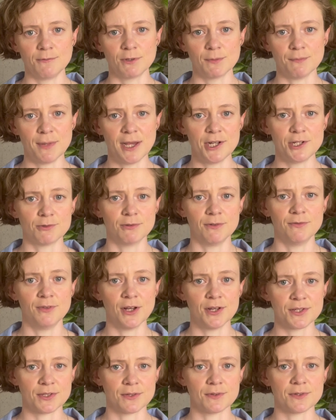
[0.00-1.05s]
with major
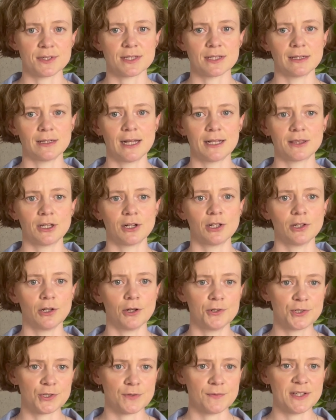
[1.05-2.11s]
reversals, like the
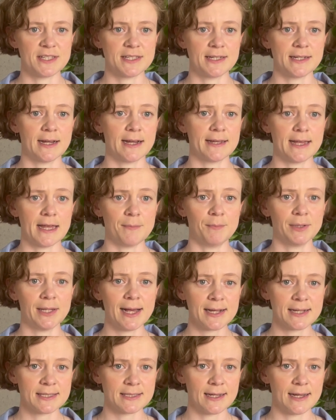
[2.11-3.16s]
closure of the CIA
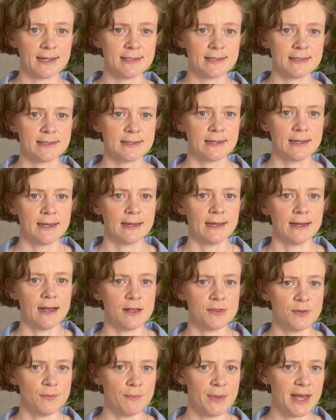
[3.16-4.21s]
black sites
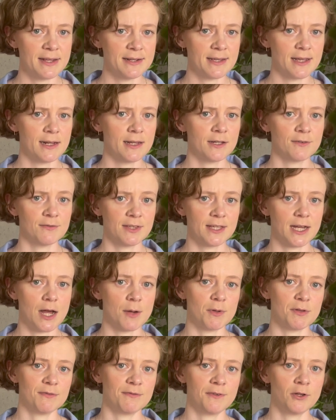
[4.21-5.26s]
and the mandating of the
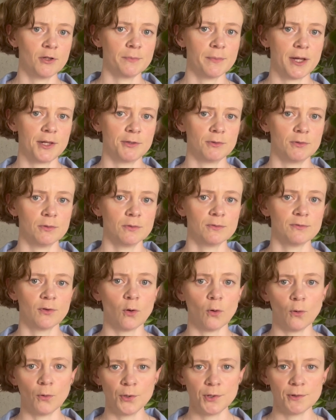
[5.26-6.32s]
Army Field Manual for
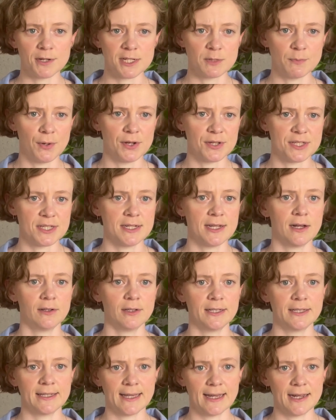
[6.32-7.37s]
all US personnel
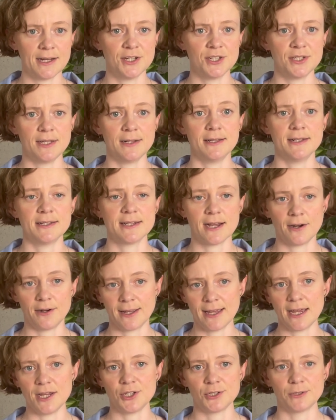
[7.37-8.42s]
engaged in
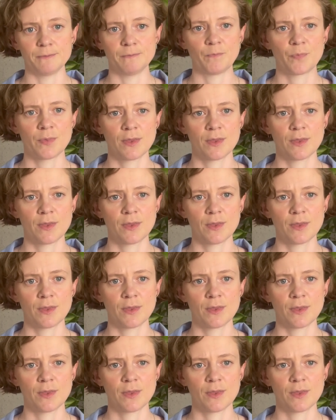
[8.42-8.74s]
interrogation.